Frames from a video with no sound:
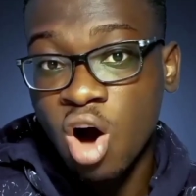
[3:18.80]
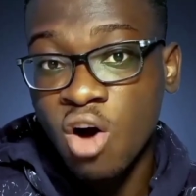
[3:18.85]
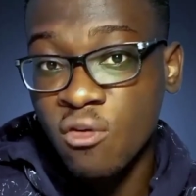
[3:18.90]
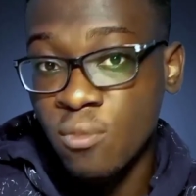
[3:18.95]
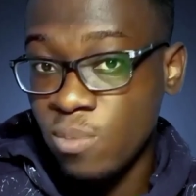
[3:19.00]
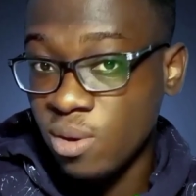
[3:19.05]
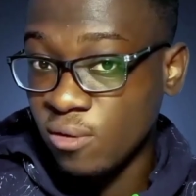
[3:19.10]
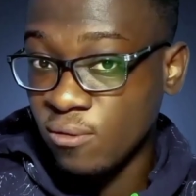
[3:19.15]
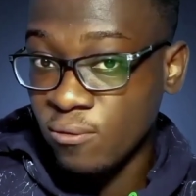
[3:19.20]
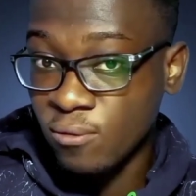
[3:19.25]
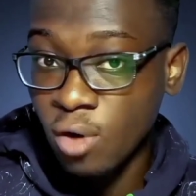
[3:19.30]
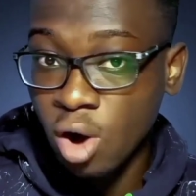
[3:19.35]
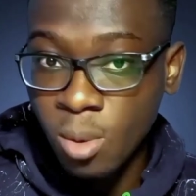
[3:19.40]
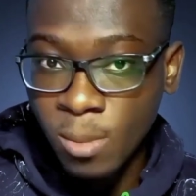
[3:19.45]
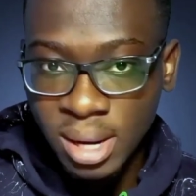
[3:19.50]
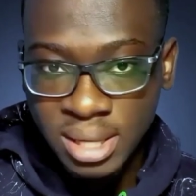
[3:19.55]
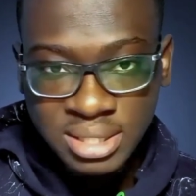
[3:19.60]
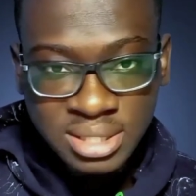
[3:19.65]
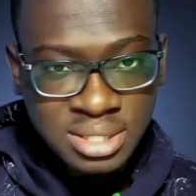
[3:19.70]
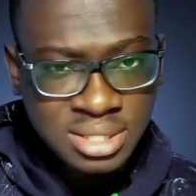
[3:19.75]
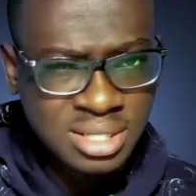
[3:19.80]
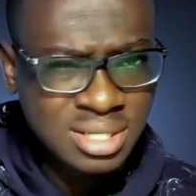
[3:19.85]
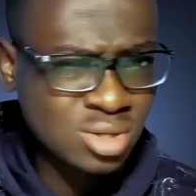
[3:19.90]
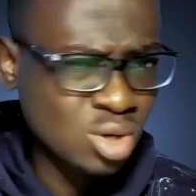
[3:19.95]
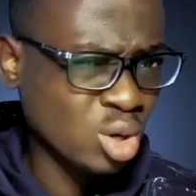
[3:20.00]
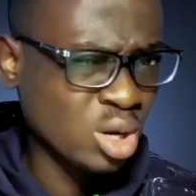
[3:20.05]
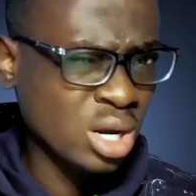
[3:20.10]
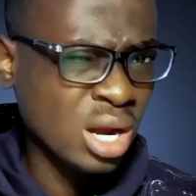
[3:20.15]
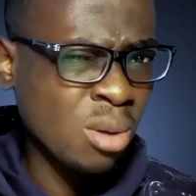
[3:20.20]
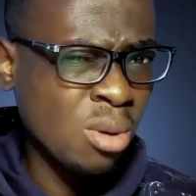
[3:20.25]
of performance.
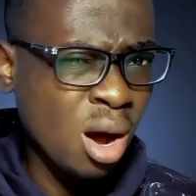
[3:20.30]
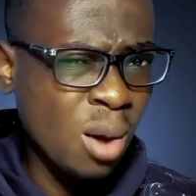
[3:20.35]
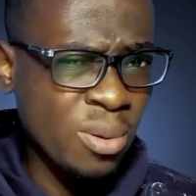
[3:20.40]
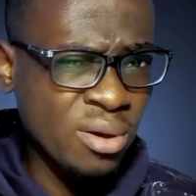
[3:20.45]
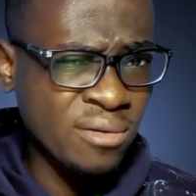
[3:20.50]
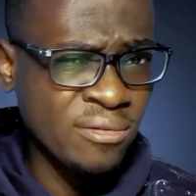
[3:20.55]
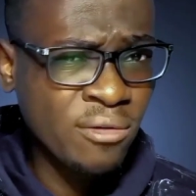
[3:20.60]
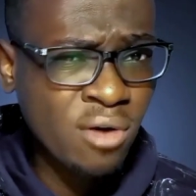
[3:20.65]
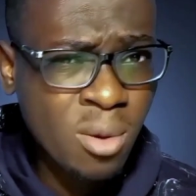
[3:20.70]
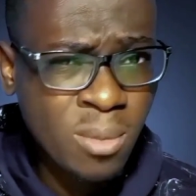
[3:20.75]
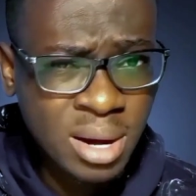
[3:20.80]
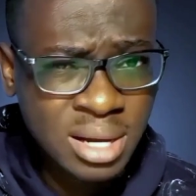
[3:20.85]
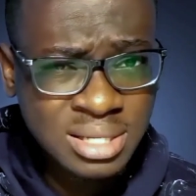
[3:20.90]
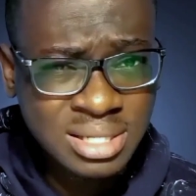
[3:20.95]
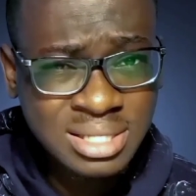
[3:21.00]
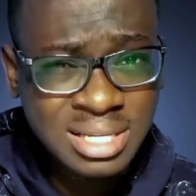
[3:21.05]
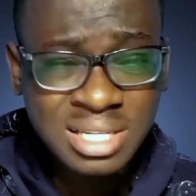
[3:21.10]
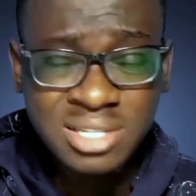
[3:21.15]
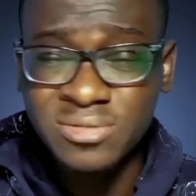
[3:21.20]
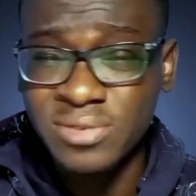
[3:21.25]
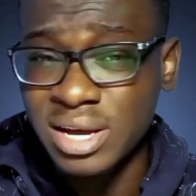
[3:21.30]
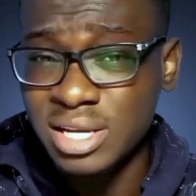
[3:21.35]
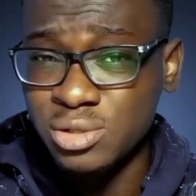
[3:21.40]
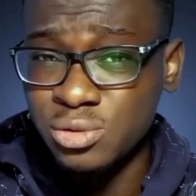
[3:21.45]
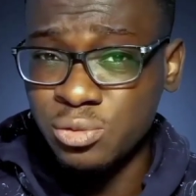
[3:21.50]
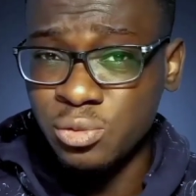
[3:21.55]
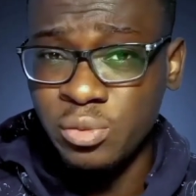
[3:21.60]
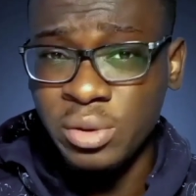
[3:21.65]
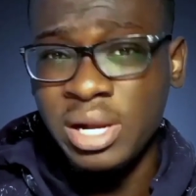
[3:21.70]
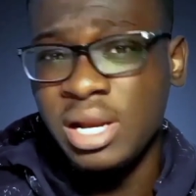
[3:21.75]
Talking about performance, this device
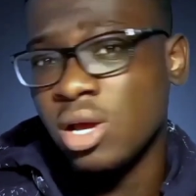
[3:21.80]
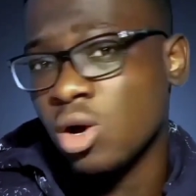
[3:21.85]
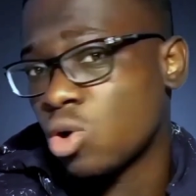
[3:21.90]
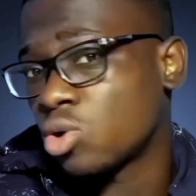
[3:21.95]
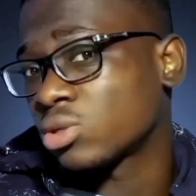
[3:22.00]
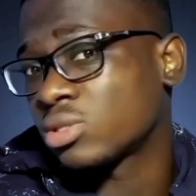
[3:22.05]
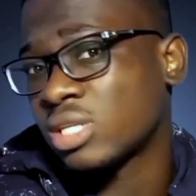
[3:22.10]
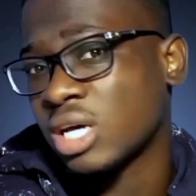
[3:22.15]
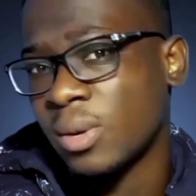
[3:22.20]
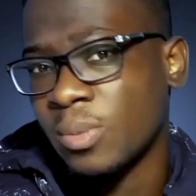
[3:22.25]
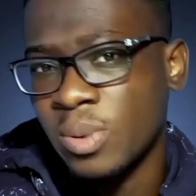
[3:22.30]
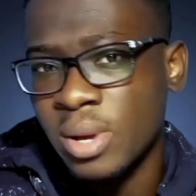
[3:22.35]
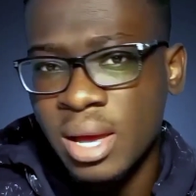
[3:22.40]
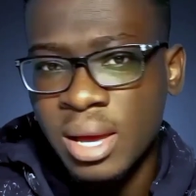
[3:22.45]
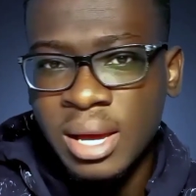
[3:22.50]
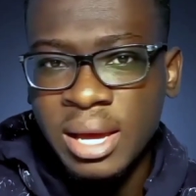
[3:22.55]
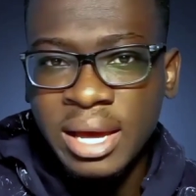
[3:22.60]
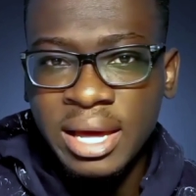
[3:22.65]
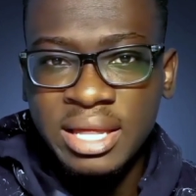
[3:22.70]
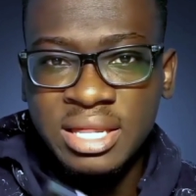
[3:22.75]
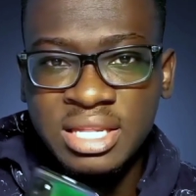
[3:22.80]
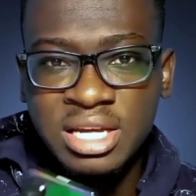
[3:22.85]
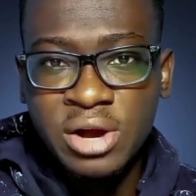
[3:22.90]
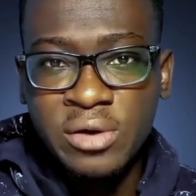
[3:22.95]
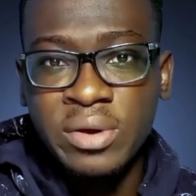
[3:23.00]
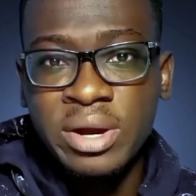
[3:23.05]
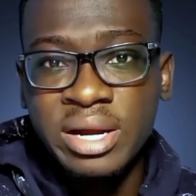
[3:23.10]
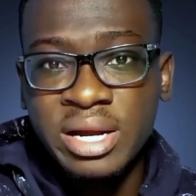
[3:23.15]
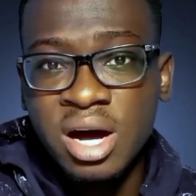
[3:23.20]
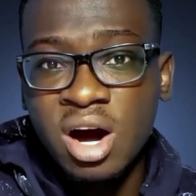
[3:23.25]
really holds up in the
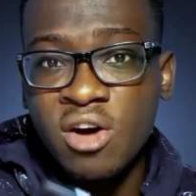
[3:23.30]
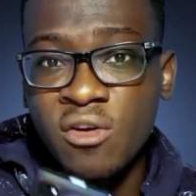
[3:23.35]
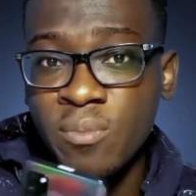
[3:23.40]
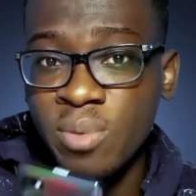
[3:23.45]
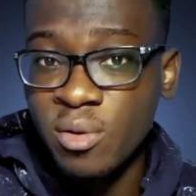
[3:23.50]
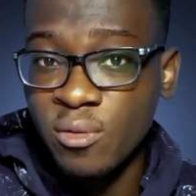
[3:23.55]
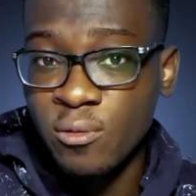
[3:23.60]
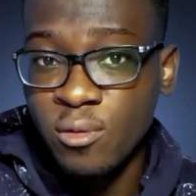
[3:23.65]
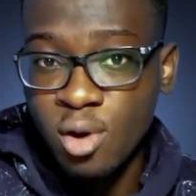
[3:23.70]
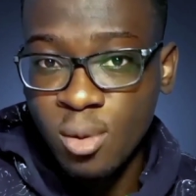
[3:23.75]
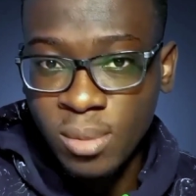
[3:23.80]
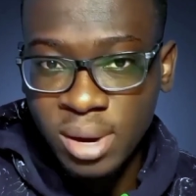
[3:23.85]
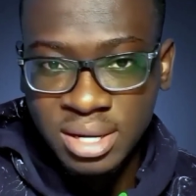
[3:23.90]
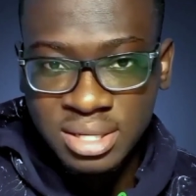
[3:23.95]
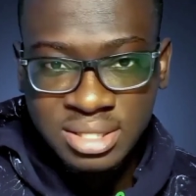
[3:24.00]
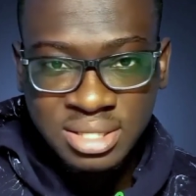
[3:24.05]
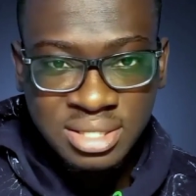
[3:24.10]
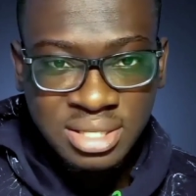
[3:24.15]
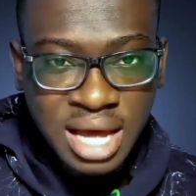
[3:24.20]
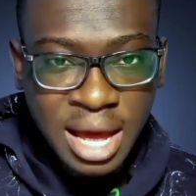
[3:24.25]
arena of performance.